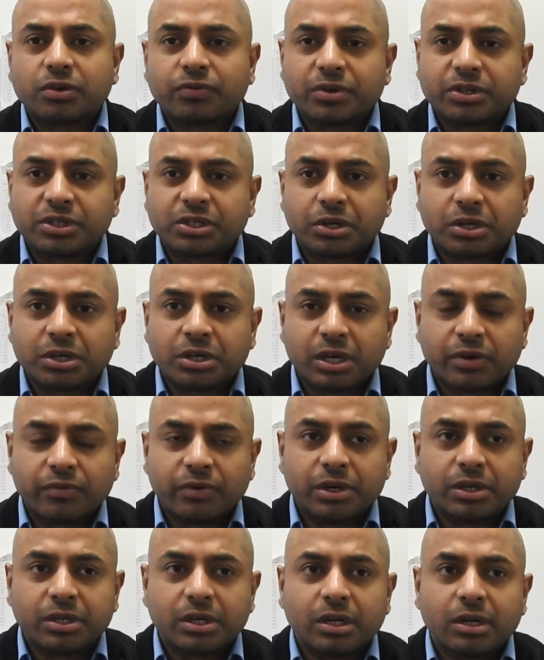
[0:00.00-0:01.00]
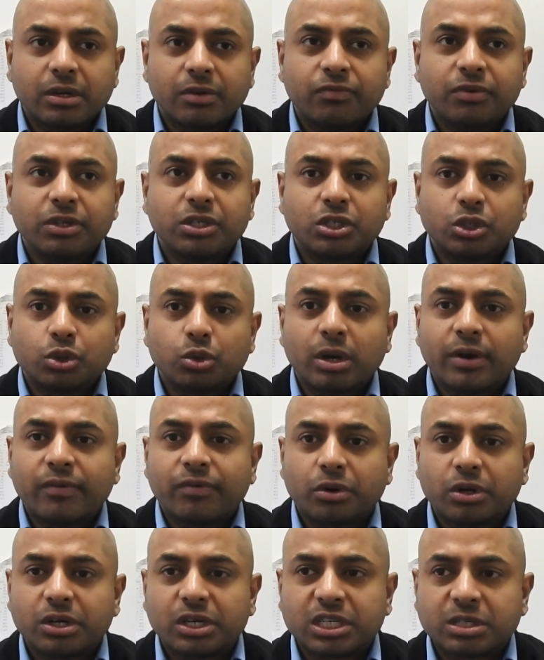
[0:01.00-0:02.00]
of a certain event which you have
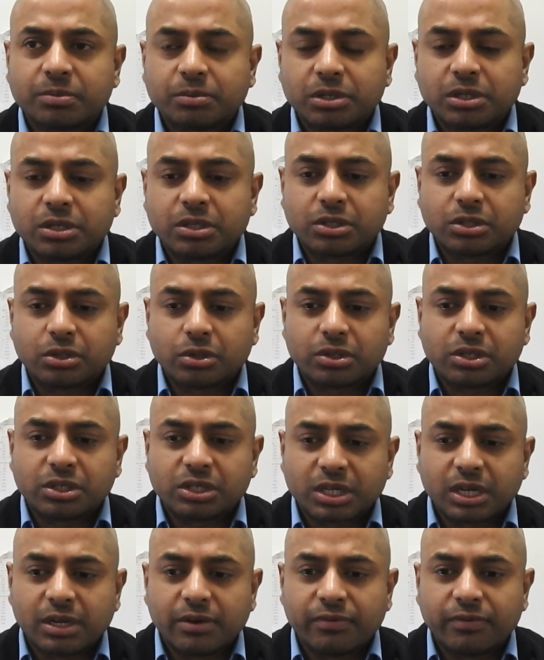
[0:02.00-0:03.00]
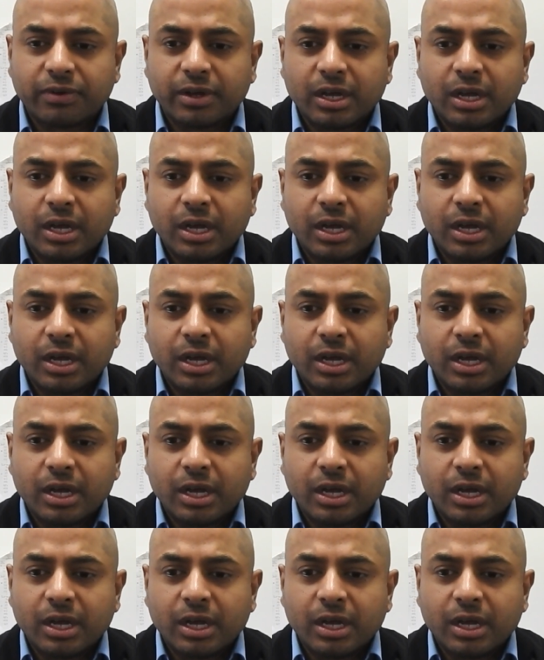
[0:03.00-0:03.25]
not experienced yourself.